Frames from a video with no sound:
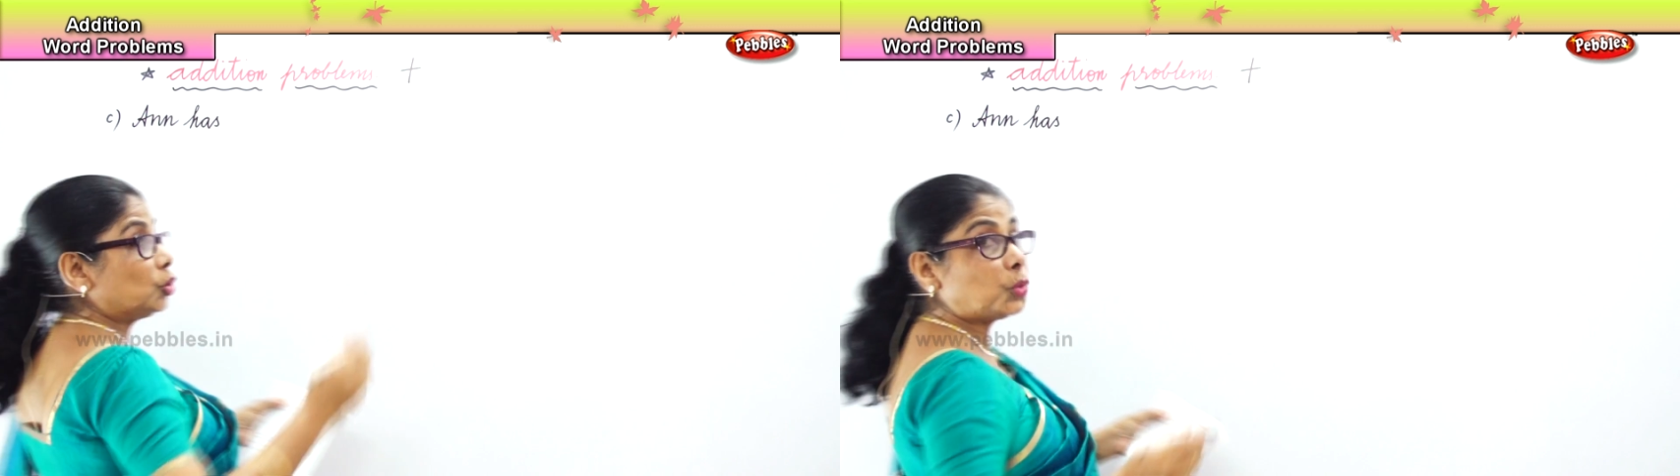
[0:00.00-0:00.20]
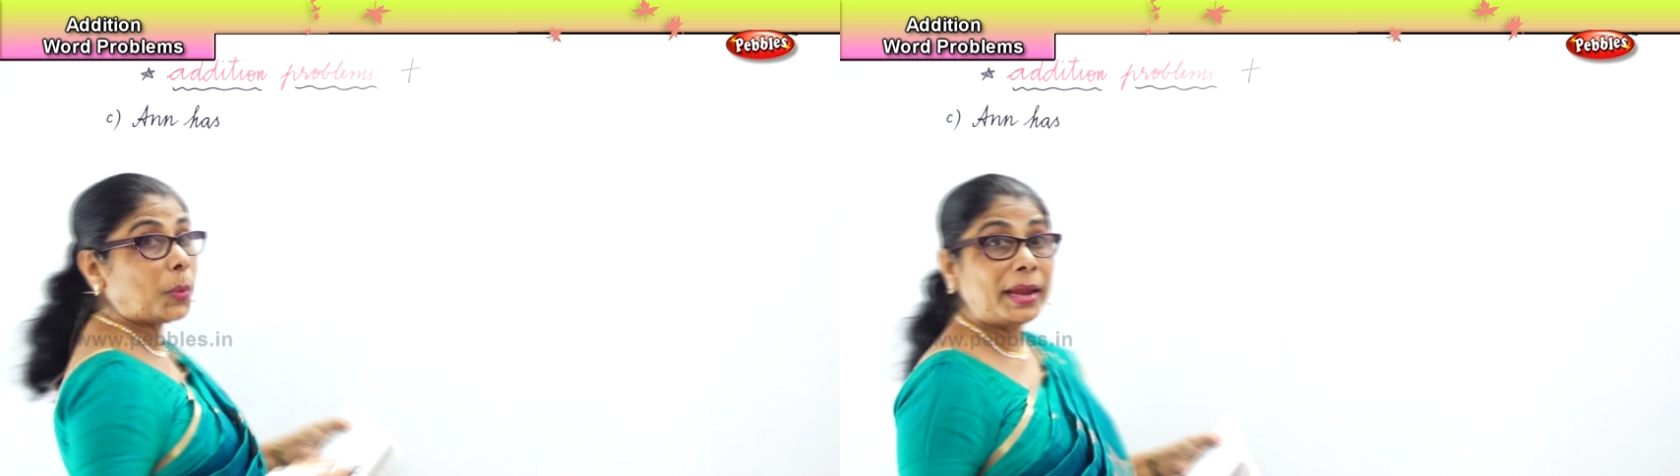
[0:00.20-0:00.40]

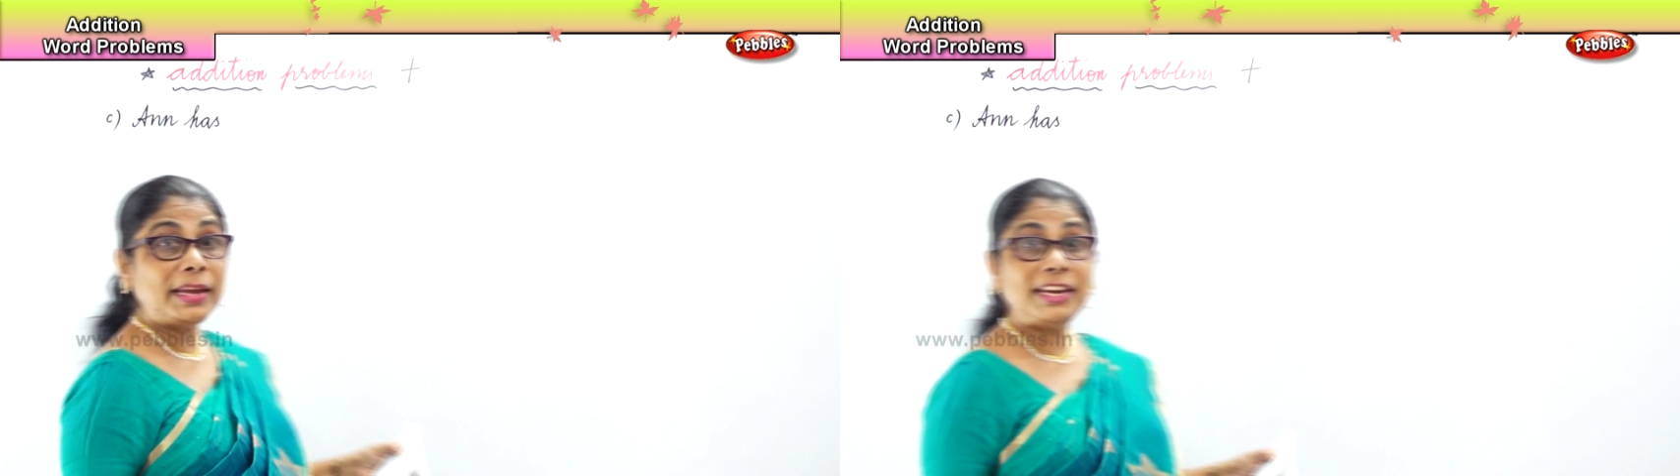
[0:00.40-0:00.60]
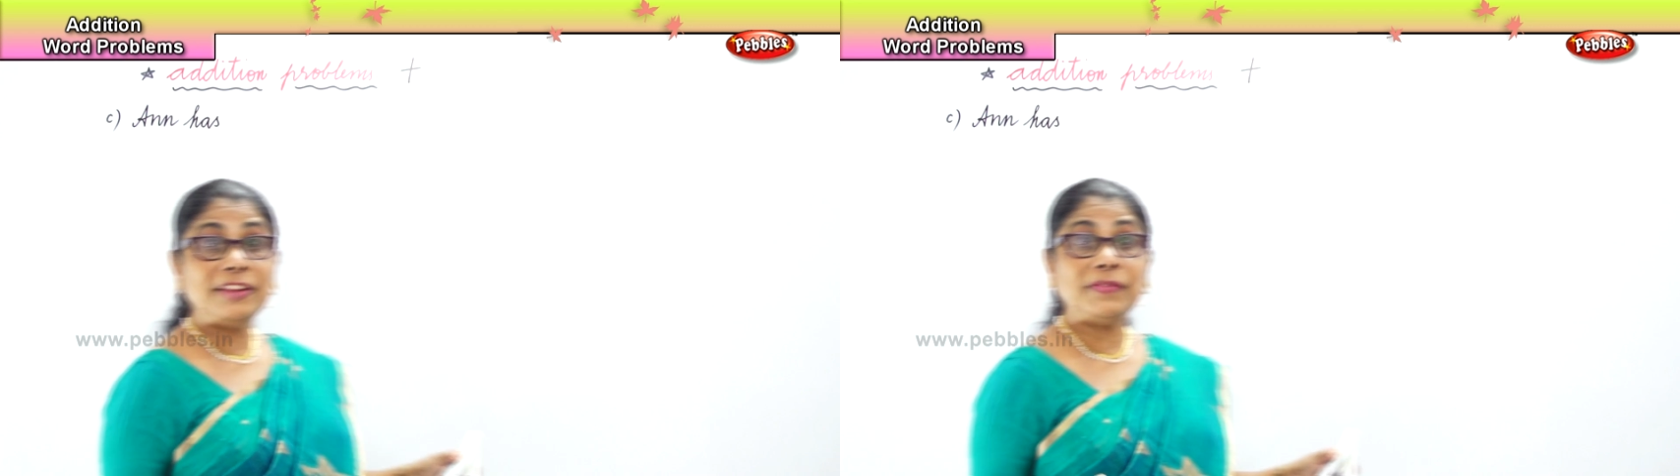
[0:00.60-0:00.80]

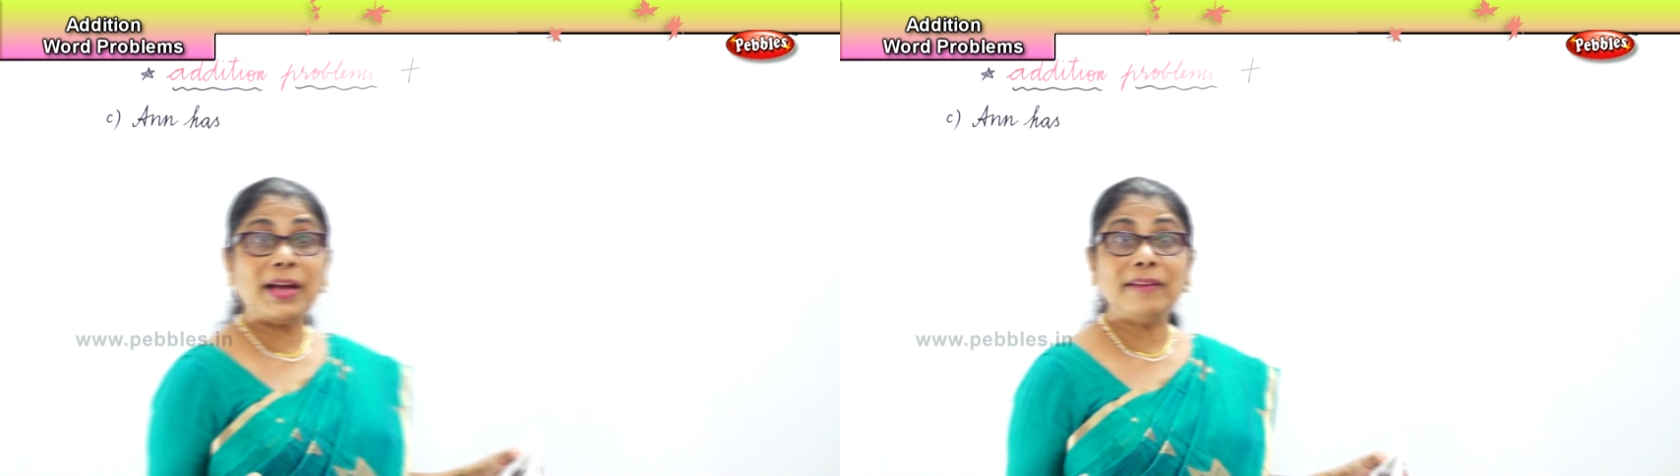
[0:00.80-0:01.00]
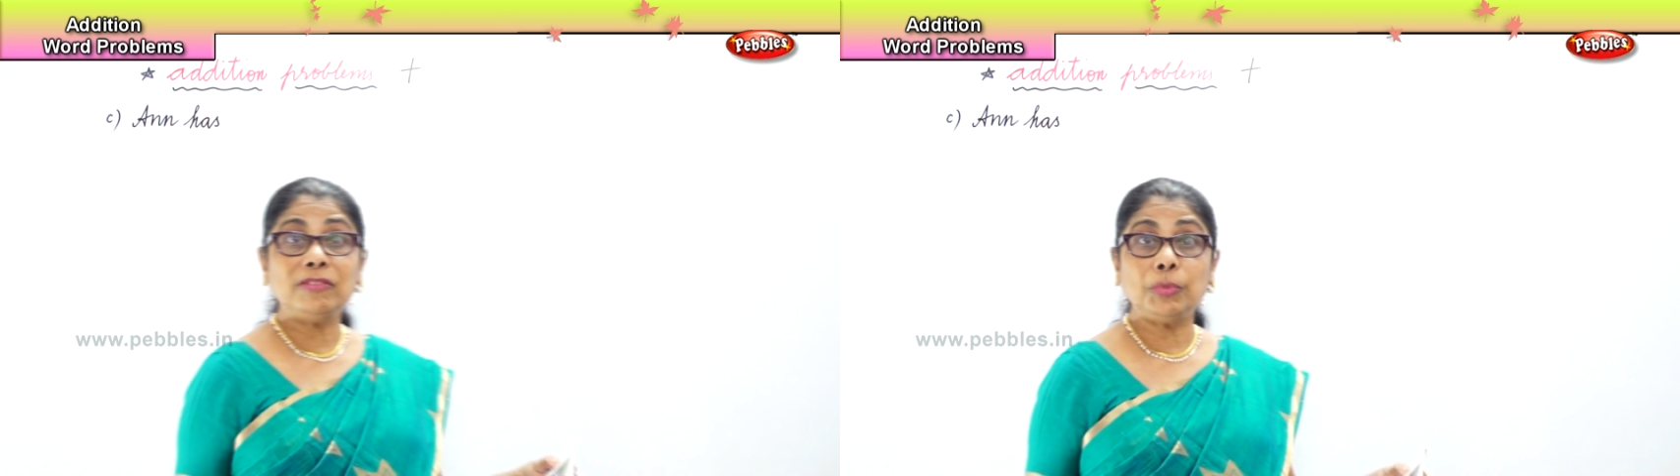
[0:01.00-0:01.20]

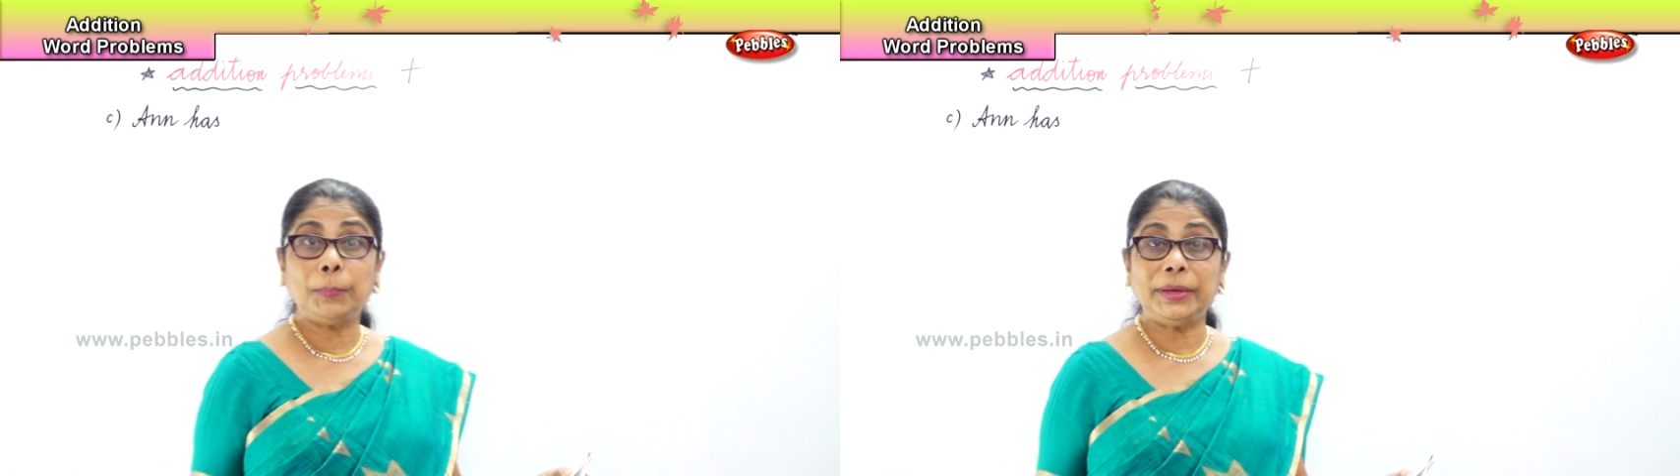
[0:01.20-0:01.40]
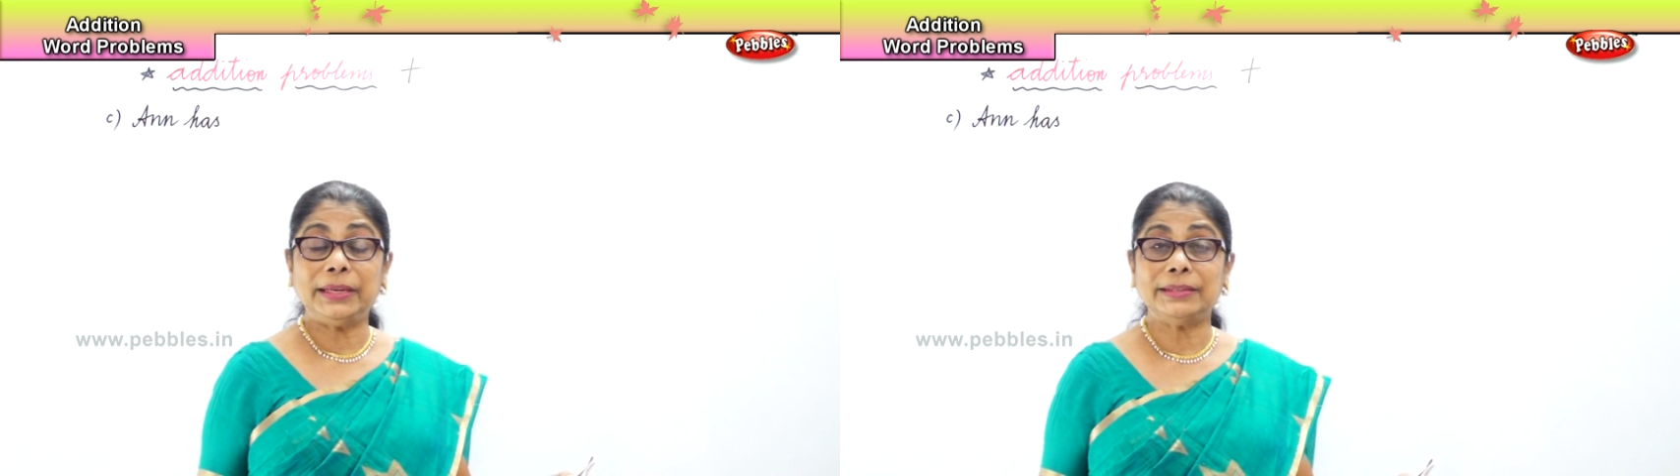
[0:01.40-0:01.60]
25
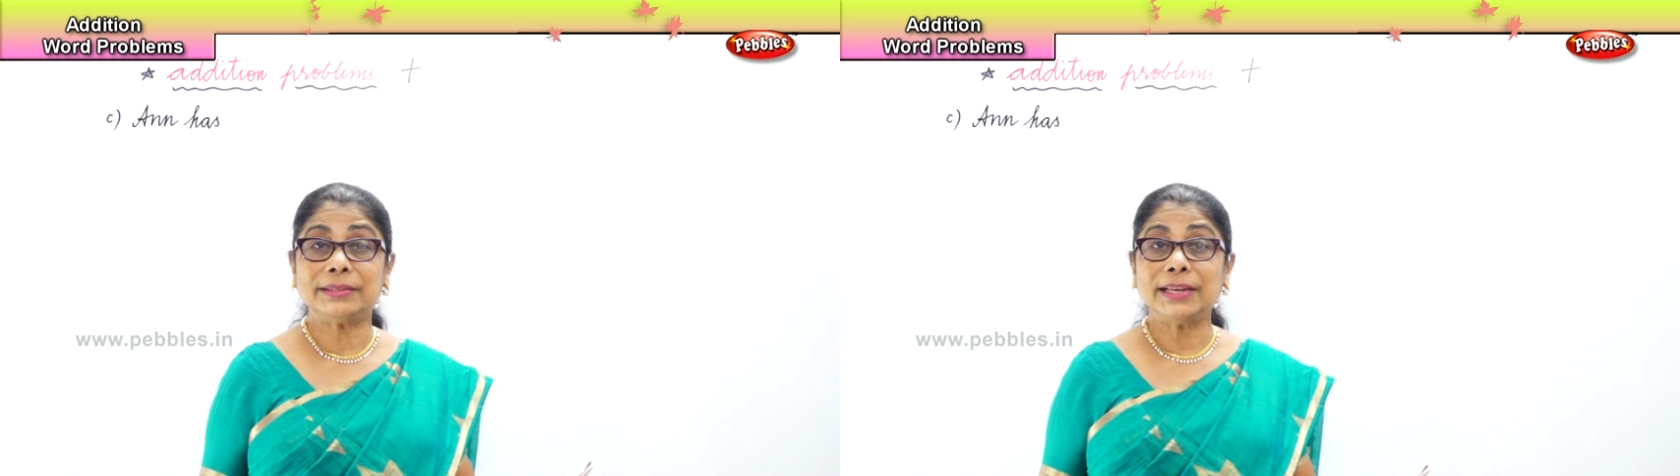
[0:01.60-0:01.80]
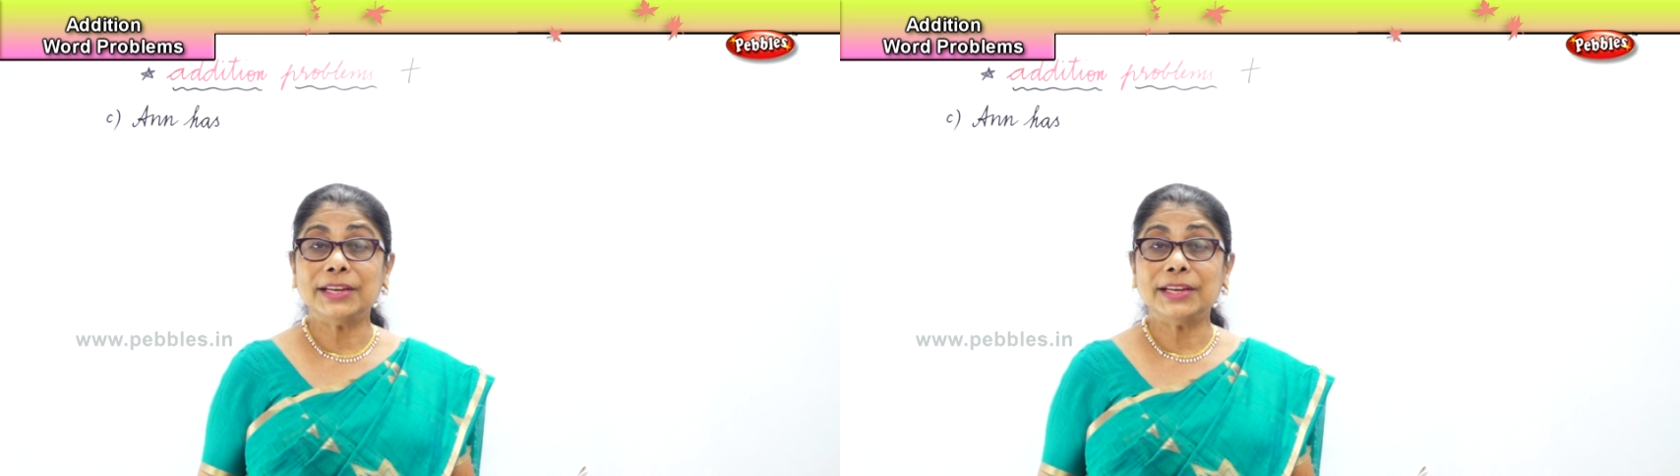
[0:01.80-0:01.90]
rupees.